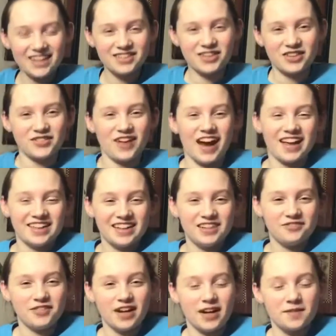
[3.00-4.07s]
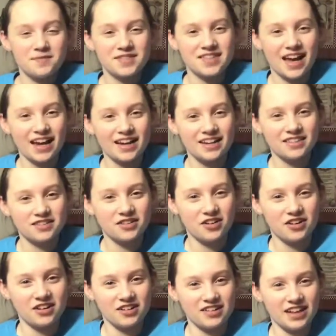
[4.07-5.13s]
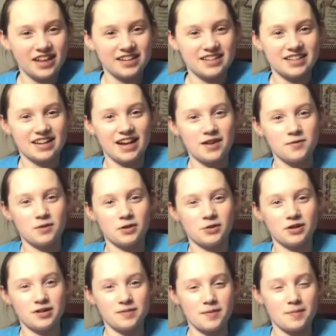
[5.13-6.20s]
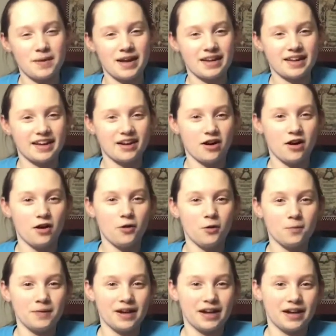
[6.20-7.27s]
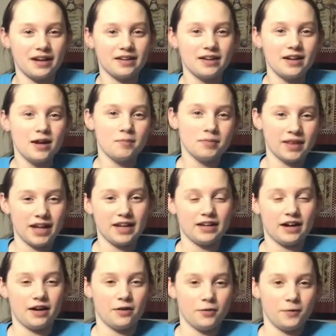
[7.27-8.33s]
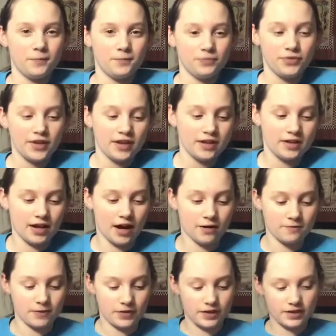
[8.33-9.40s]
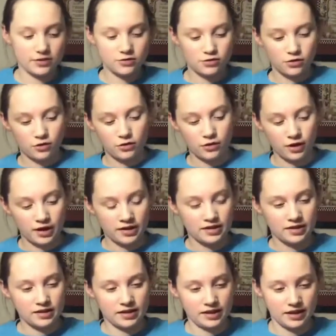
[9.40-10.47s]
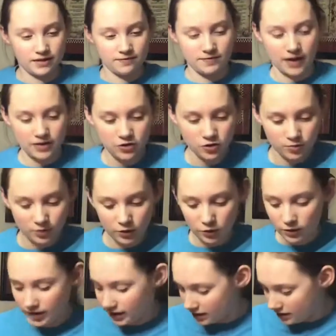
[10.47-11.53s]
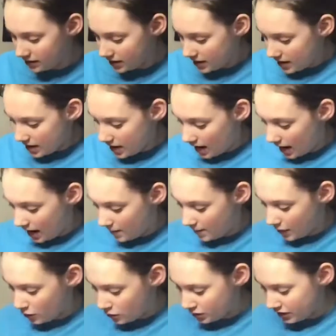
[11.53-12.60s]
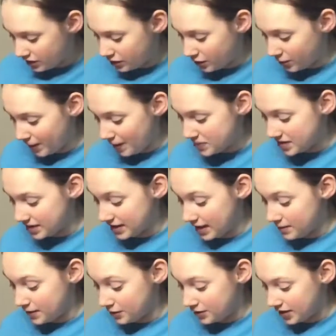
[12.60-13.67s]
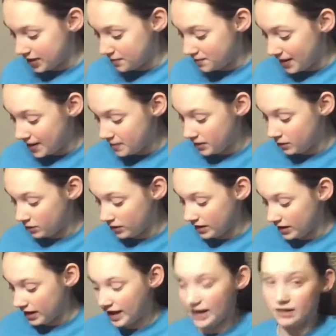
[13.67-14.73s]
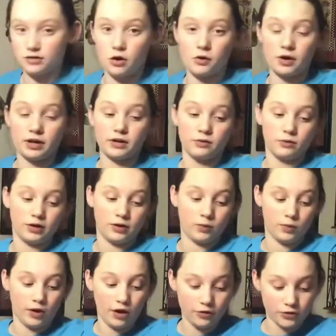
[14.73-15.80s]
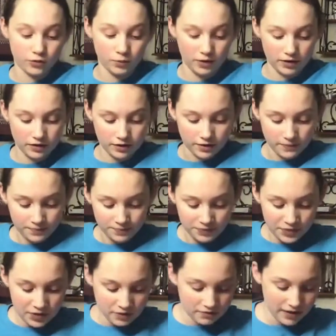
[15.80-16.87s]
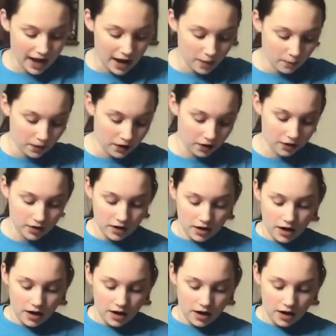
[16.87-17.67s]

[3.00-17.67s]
it's Riley from Science Girl, and today we are going to be making homemade Play-Doh. Now for this, you're going to need vegetable oil. According to the website that I'm using, baby oil and coconut oil will also work. Flour,